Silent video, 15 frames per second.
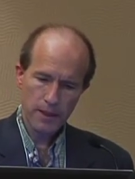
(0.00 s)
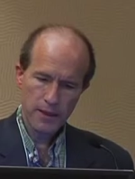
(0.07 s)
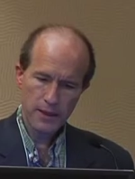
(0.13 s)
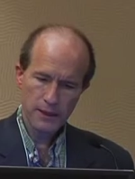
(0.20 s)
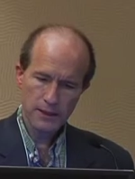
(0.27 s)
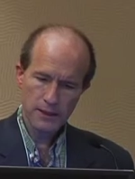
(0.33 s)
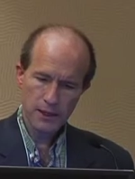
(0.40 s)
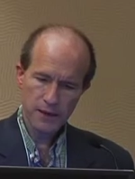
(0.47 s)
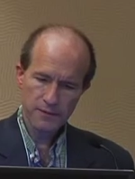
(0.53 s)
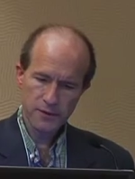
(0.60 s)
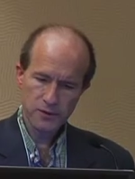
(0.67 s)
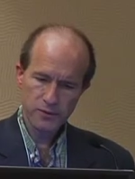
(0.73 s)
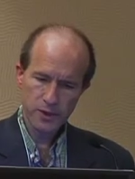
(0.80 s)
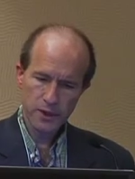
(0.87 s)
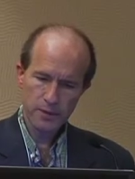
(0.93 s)
This is often
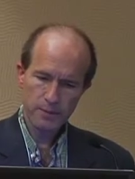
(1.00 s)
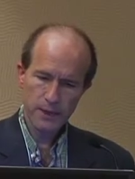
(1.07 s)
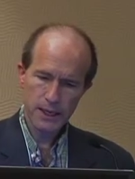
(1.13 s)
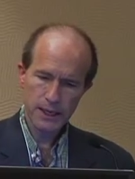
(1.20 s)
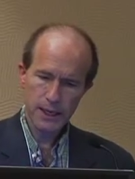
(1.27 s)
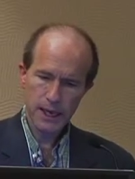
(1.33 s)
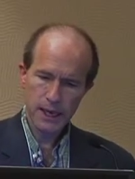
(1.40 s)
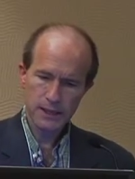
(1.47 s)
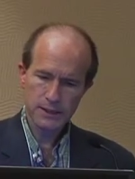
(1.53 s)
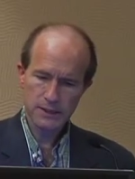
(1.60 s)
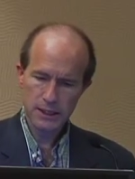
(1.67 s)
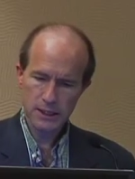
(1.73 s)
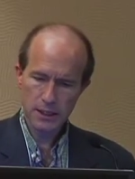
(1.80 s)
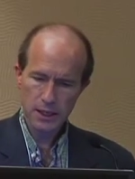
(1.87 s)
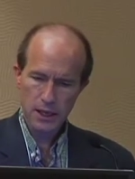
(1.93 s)
treated by
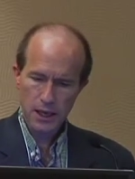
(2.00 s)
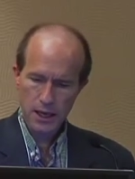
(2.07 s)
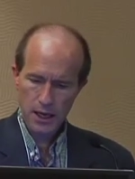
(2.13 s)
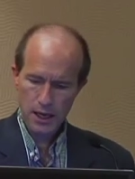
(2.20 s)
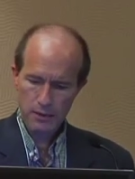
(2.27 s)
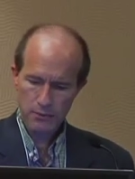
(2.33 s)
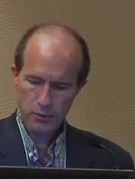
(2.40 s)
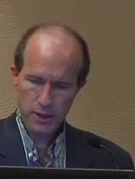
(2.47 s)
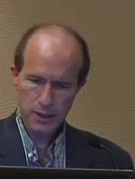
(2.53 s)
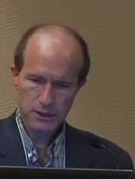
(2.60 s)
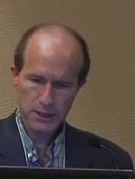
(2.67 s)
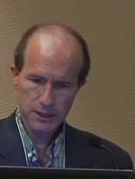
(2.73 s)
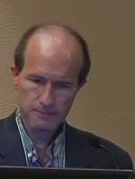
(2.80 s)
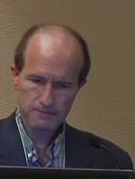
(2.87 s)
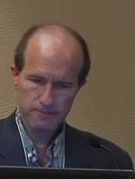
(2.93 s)
casting and
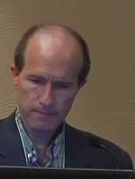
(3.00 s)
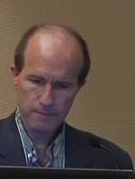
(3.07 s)
bracing.